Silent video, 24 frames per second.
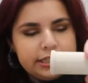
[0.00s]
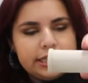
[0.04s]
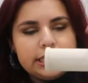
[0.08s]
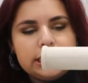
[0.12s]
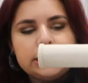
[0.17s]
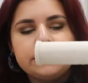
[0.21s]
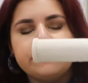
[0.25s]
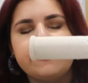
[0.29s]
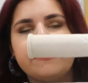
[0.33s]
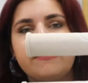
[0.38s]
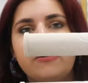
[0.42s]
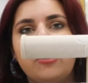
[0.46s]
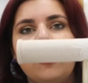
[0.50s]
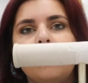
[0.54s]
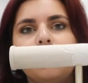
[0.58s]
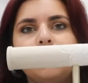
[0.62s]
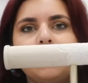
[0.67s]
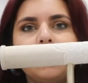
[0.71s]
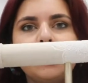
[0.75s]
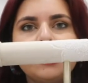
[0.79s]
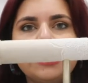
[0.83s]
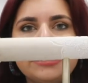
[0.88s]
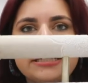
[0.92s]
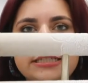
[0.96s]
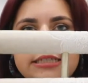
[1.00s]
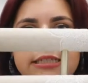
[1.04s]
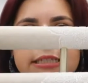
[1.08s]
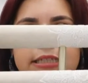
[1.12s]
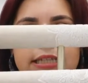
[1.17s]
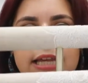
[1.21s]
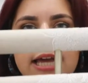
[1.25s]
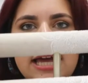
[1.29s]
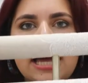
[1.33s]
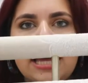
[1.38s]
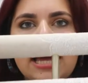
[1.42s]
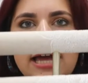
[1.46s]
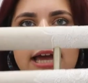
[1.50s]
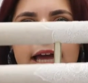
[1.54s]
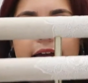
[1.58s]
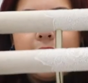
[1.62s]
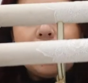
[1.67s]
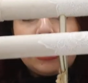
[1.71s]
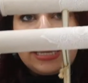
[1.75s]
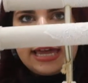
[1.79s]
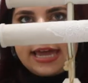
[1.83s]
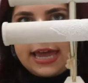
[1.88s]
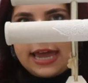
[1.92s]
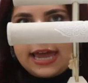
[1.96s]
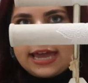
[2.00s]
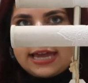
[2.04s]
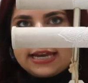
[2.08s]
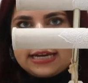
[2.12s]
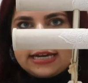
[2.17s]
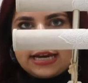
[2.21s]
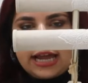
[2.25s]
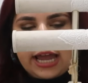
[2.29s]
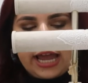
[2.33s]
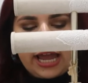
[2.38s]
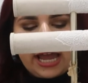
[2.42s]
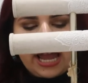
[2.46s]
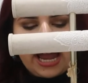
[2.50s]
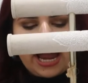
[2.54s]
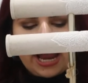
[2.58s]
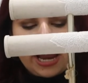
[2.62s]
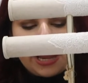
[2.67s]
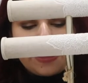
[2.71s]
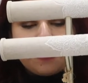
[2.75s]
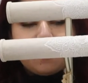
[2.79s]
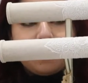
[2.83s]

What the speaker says: this from Home Goods? And I